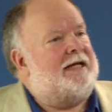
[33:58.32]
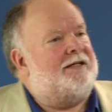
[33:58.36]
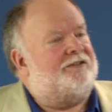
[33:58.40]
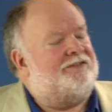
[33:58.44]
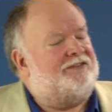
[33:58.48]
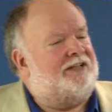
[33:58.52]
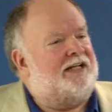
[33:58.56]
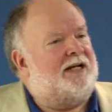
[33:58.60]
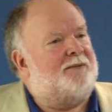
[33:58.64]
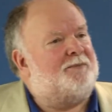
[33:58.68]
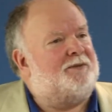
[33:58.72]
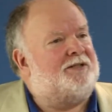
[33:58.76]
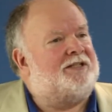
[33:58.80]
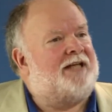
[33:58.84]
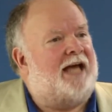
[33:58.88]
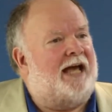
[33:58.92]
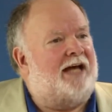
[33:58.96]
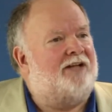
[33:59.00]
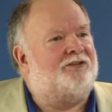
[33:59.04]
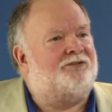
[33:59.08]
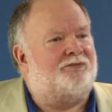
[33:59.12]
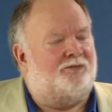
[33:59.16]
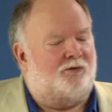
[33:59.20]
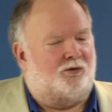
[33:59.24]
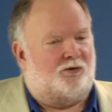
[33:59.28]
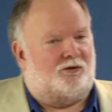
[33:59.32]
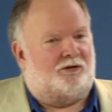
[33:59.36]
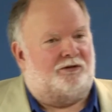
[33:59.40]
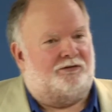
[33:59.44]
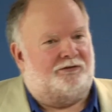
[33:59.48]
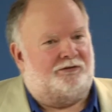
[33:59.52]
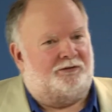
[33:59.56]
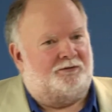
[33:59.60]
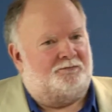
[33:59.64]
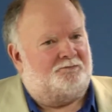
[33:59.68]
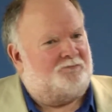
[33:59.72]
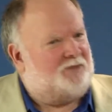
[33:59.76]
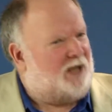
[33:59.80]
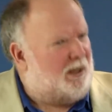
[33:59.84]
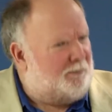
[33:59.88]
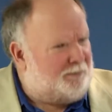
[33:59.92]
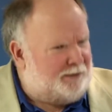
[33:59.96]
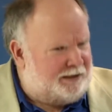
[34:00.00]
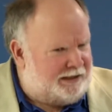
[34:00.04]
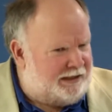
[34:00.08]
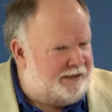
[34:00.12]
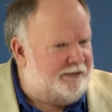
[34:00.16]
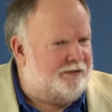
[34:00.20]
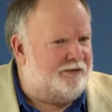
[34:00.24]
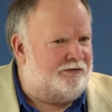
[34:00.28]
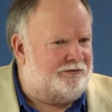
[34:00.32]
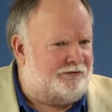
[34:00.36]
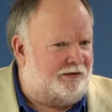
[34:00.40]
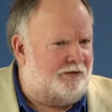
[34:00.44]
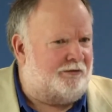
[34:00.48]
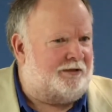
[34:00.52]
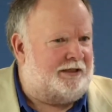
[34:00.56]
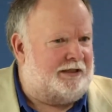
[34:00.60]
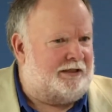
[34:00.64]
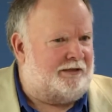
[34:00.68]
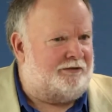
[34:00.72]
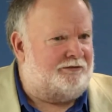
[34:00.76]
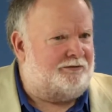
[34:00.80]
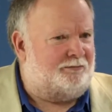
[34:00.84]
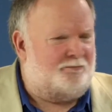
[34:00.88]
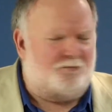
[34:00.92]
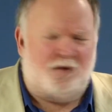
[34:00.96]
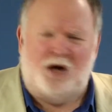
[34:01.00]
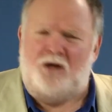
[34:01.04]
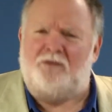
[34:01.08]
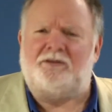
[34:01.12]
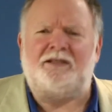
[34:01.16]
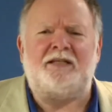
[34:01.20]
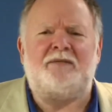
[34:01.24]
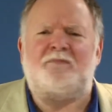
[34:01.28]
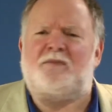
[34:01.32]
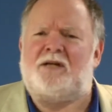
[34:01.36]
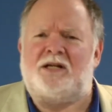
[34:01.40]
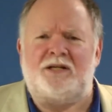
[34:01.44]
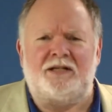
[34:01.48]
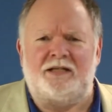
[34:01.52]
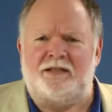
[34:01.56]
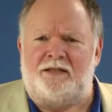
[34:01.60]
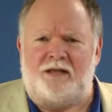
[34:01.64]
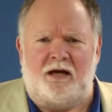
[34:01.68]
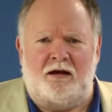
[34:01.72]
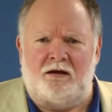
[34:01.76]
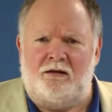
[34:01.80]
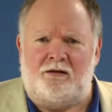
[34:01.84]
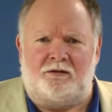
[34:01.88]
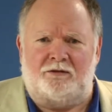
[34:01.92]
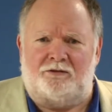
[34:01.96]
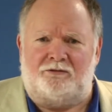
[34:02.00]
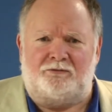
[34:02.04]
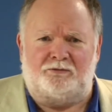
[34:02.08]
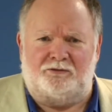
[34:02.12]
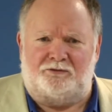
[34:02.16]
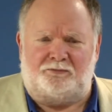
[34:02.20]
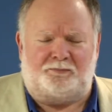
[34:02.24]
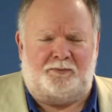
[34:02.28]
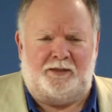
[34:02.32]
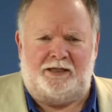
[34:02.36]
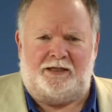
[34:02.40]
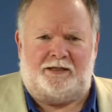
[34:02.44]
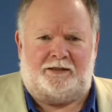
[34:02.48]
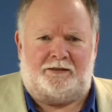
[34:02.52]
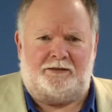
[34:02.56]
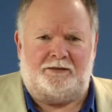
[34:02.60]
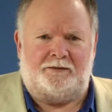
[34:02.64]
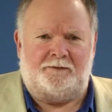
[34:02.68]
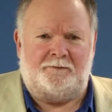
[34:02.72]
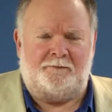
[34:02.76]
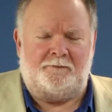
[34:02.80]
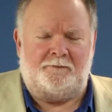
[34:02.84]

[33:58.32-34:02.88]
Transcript: set up a task force, a couple of years on this. Multi million dollars were spent.